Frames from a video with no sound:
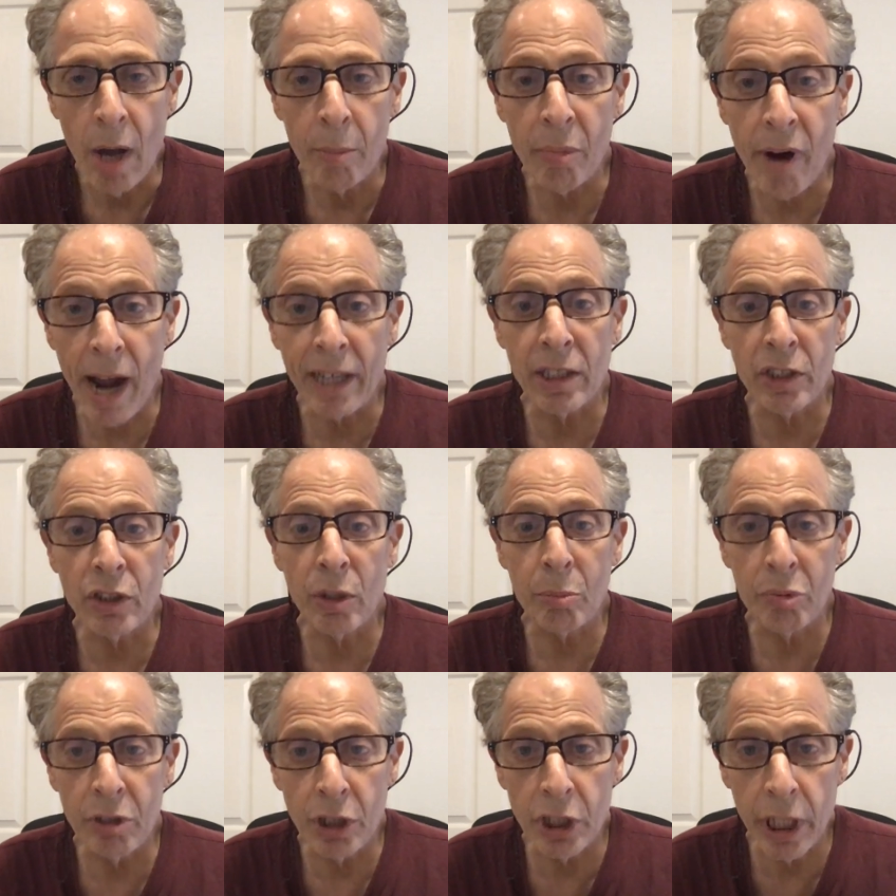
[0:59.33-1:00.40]
Practice
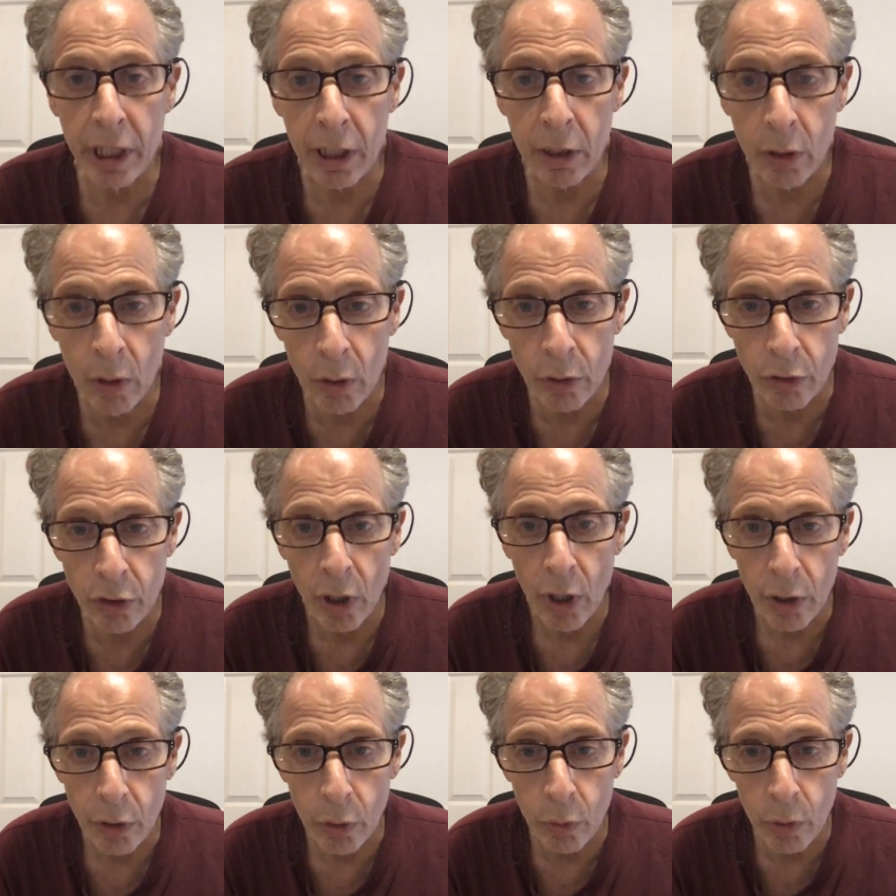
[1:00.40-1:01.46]
appreciating those
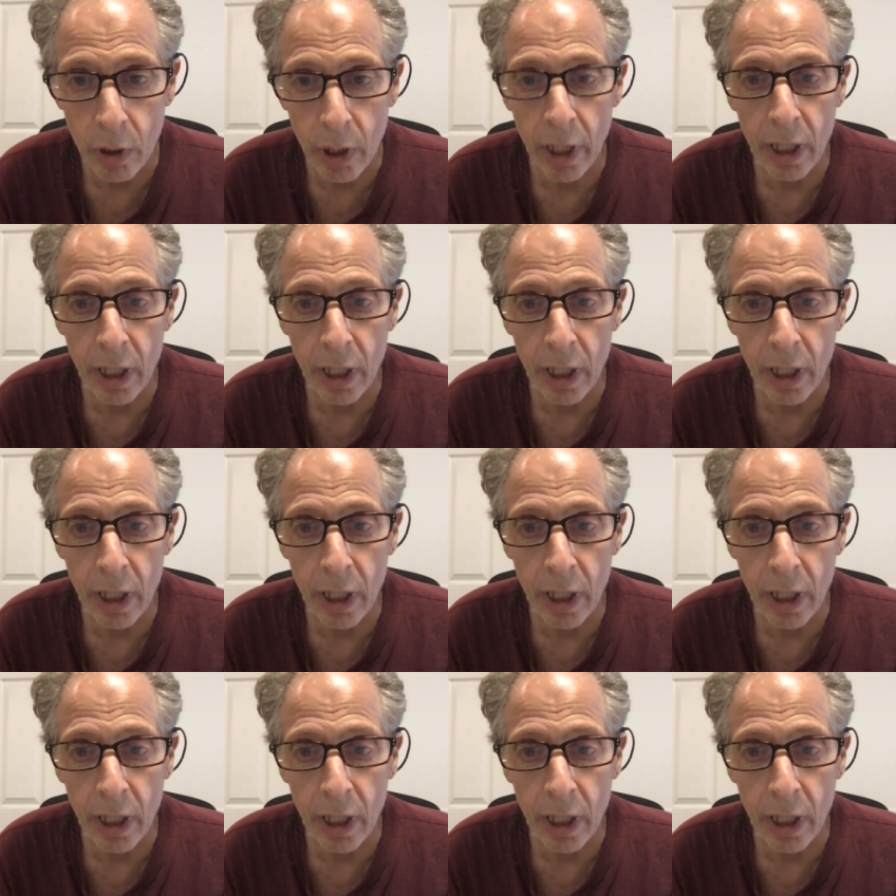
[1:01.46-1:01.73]
you